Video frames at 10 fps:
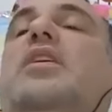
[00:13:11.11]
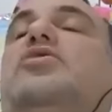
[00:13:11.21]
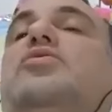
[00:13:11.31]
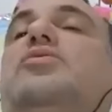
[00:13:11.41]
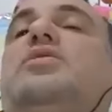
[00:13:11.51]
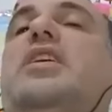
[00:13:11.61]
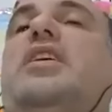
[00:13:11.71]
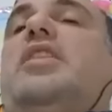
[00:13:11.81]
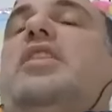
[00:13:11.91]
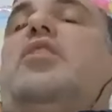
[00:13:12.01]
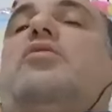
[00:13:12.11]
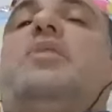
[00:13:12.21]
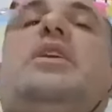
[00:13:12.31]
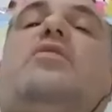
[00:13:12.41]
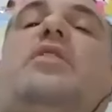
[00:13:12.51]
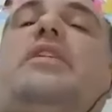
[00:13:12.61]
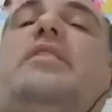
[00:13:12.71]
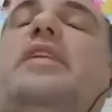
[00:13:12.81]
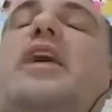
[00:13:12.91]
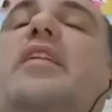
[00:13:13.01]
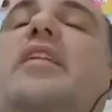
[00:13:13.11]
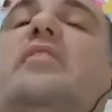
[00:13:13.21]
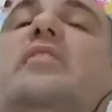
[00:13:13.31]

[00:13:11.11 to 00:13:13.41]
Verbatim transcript: and just say it's not me or anything like that.